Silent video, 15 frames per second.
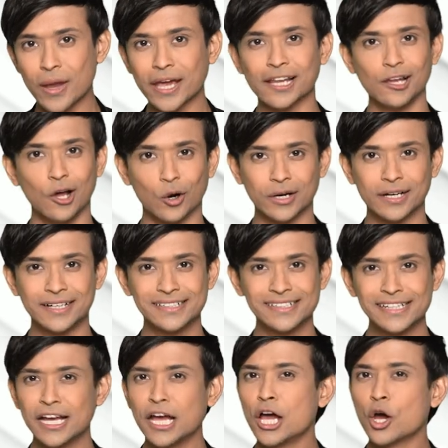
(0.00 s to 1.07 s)
Quick look.
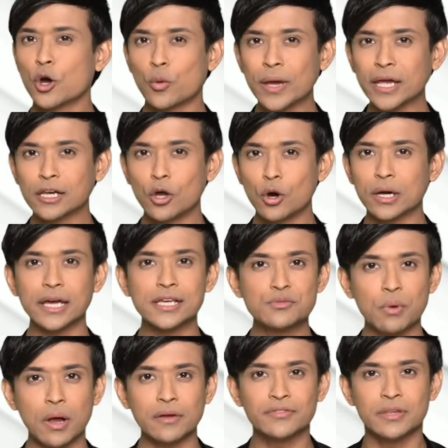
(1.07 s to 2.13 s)
Quick Look
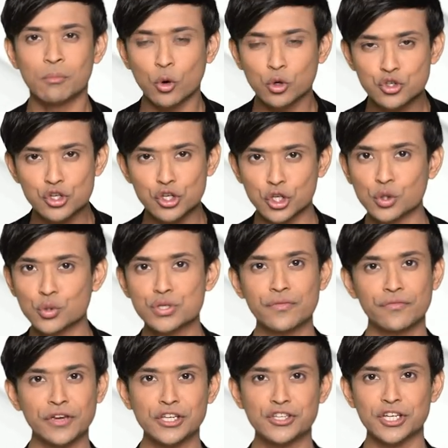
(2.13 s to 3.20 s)
is one of the most used
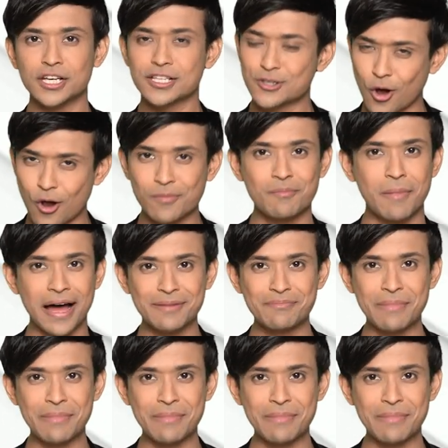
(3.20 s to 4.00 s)
features on my